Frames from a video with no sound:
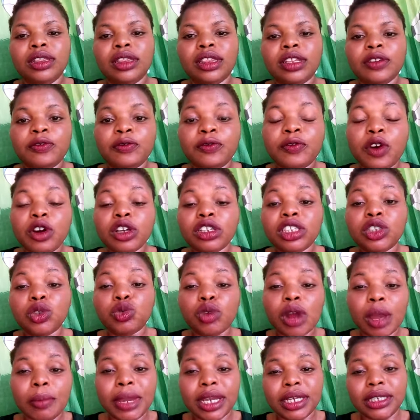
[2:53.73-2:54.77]
the first
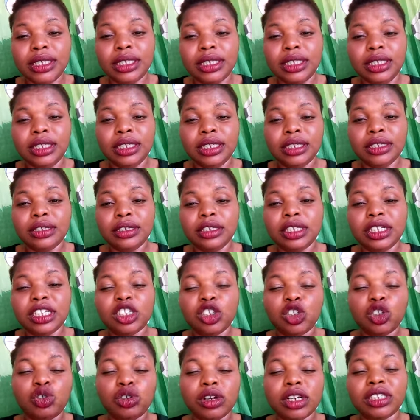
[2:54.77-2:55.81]
remedy the
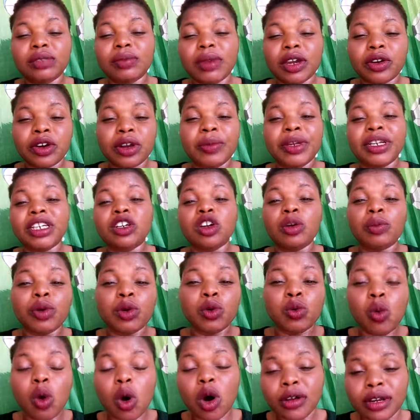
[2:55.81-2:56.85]
stretch mark remedy number
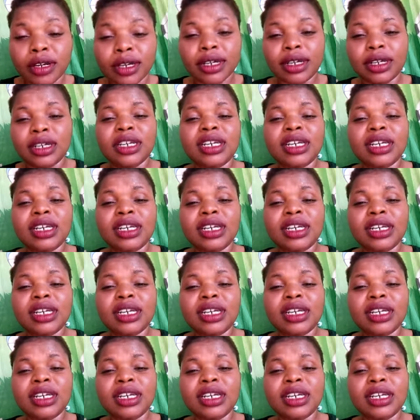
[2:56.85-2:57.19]
one